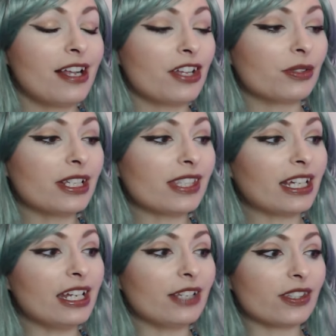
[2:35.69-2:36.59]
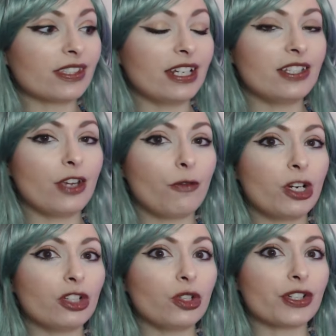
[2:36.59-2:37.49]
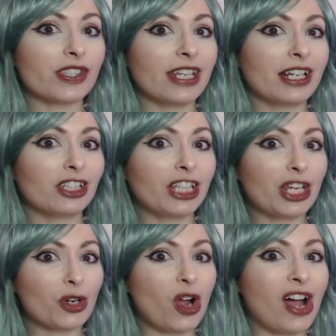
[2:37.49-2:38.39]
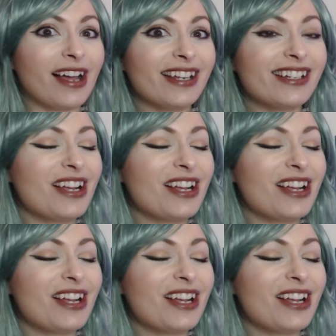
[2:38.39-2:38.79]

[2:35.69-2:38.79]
So at least that kind of gives us an idea of what it looks like later on.